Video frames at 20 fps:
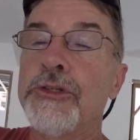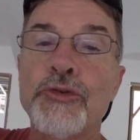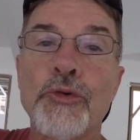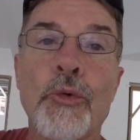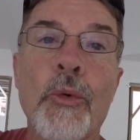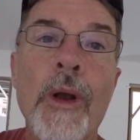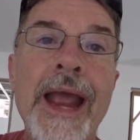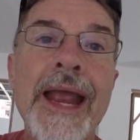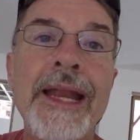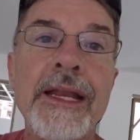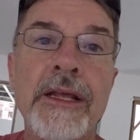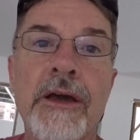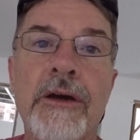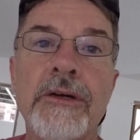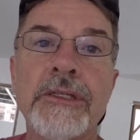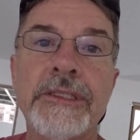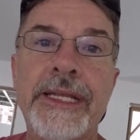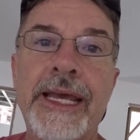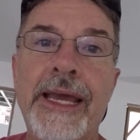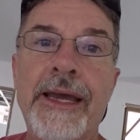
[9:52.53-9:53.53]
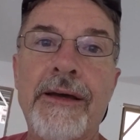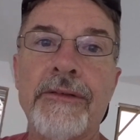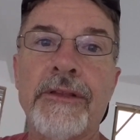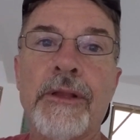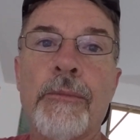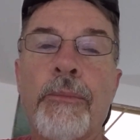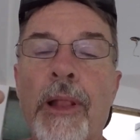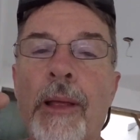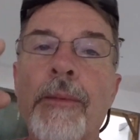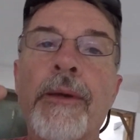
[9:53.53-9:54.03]
drain goes down,
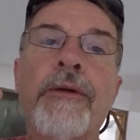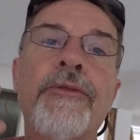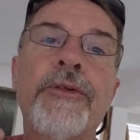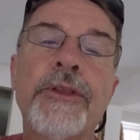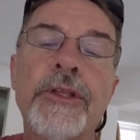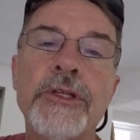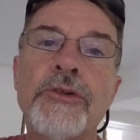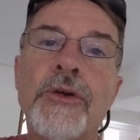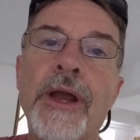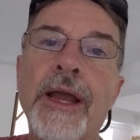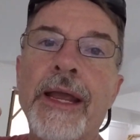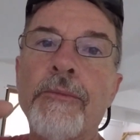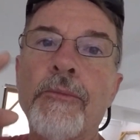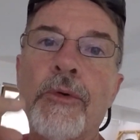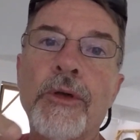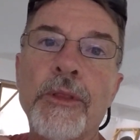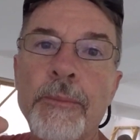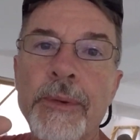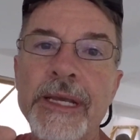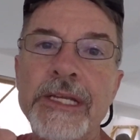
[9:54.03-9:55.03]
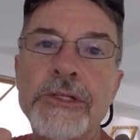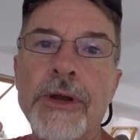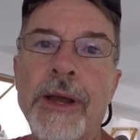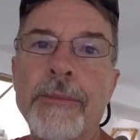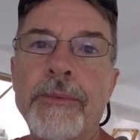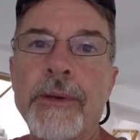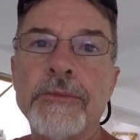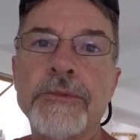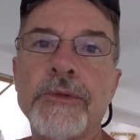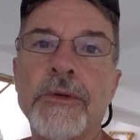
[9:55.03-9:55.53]
the plumbing for the drain, where the
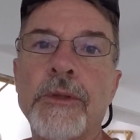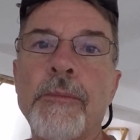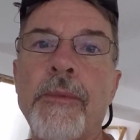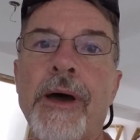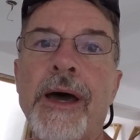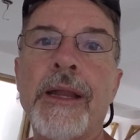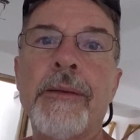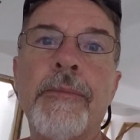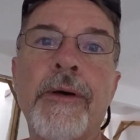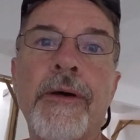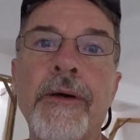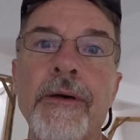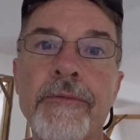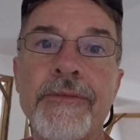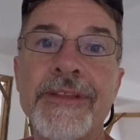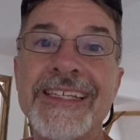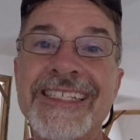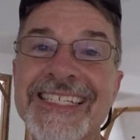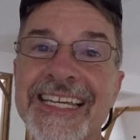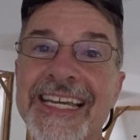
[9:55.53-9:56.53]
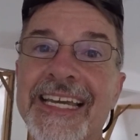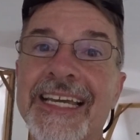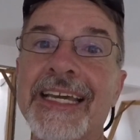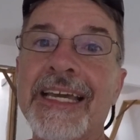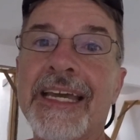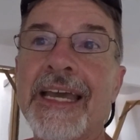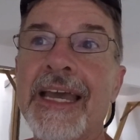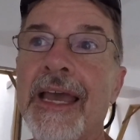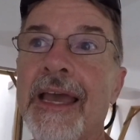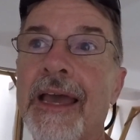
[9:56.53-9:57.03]
P-trap comes in the bottom of the sink,
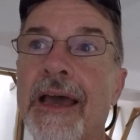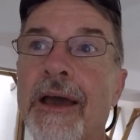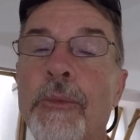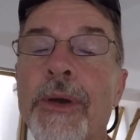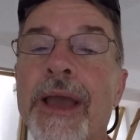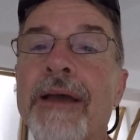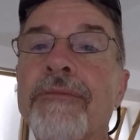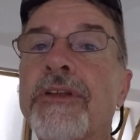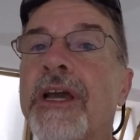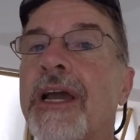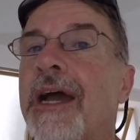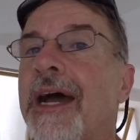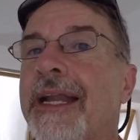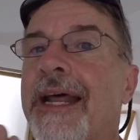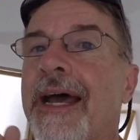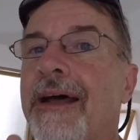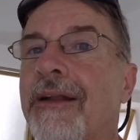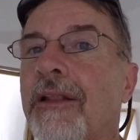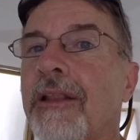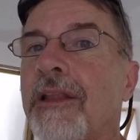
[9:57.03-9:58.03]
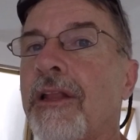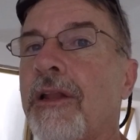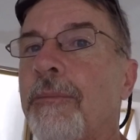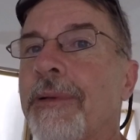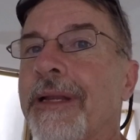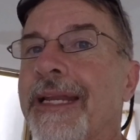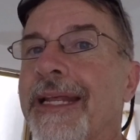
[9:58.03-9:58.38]
we have to cut out a little bit